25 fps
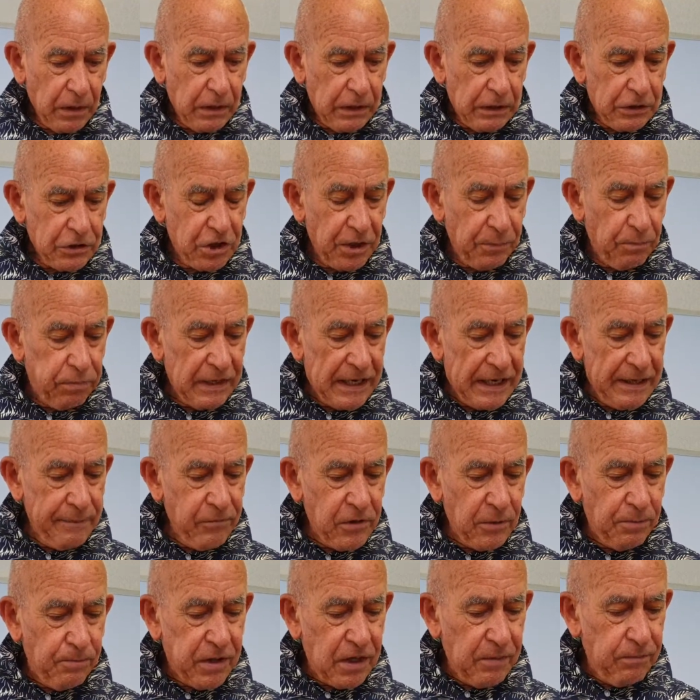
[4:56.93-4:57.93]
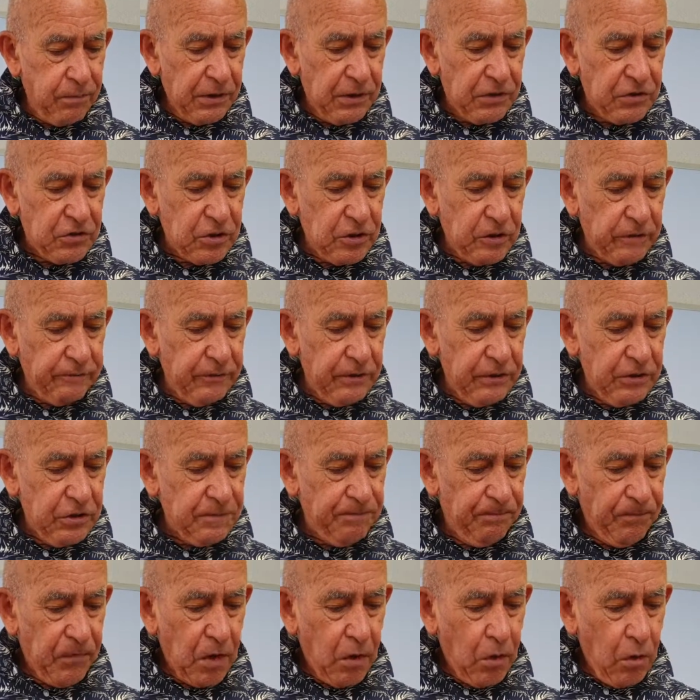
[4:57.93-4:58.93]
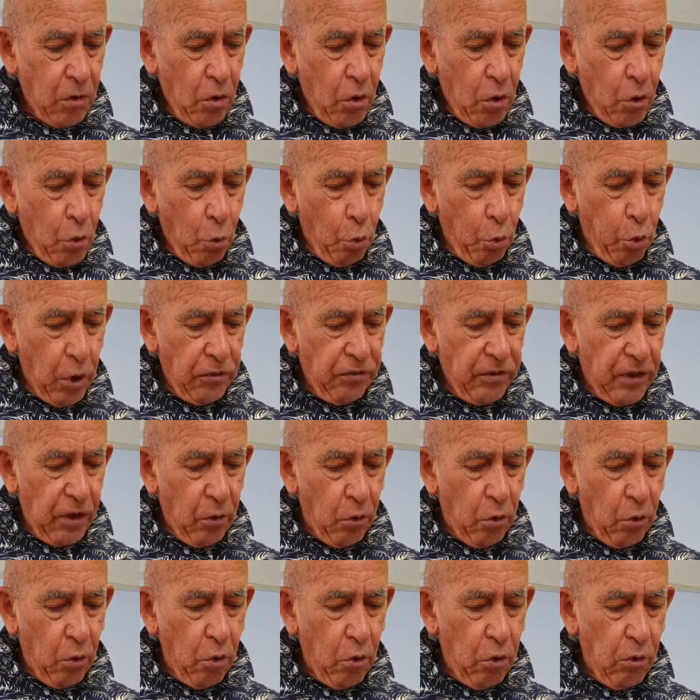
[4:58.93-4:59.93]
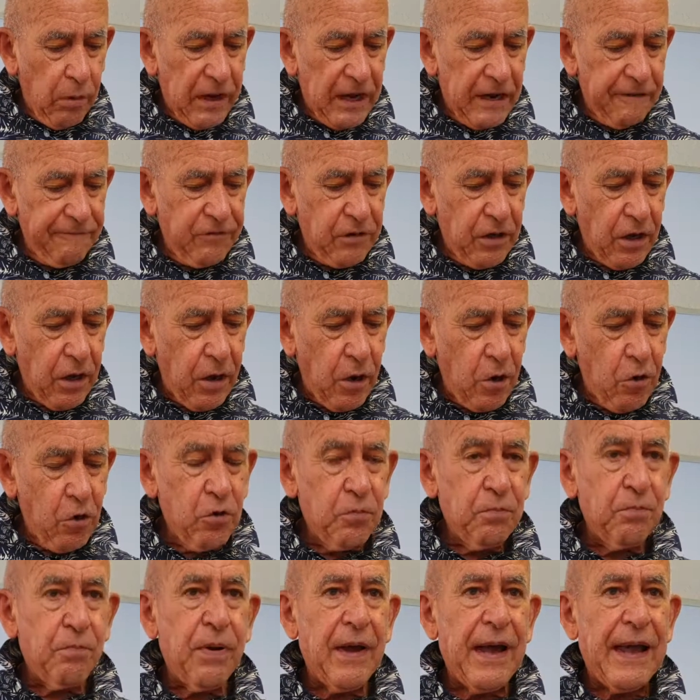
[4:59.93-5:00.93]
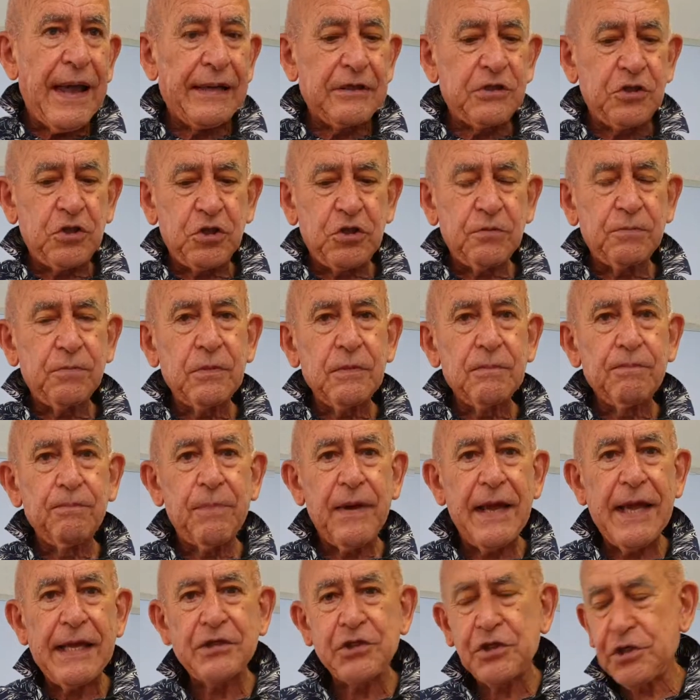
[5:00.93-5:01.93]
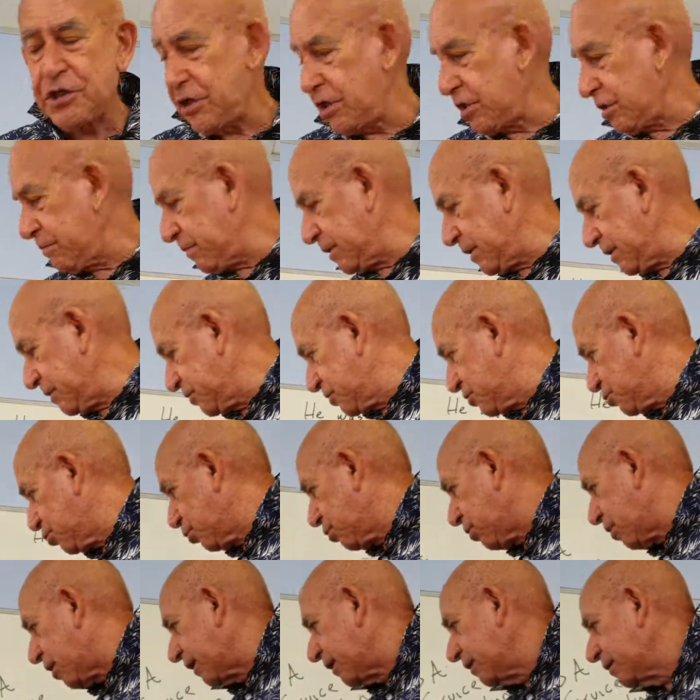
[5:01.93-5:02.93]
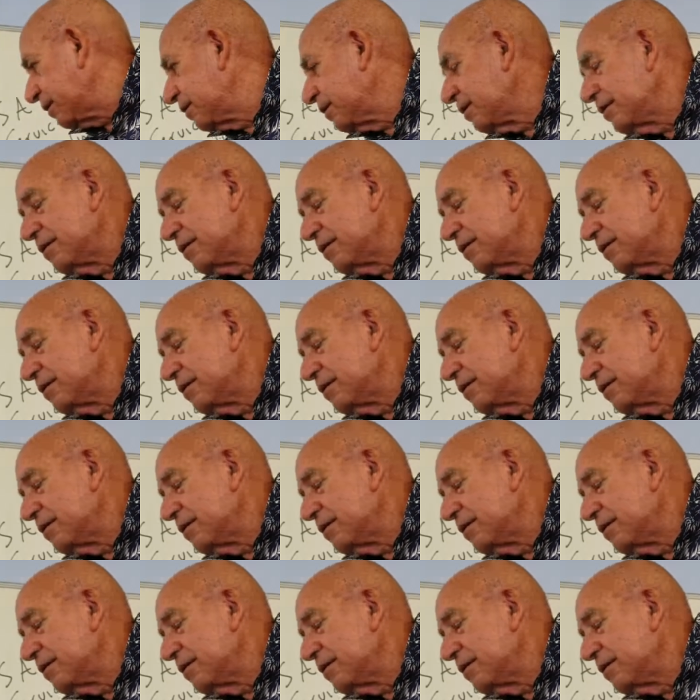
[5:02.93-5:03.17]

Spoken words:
She blamed the public service when they all have their own patch. Patch here means what?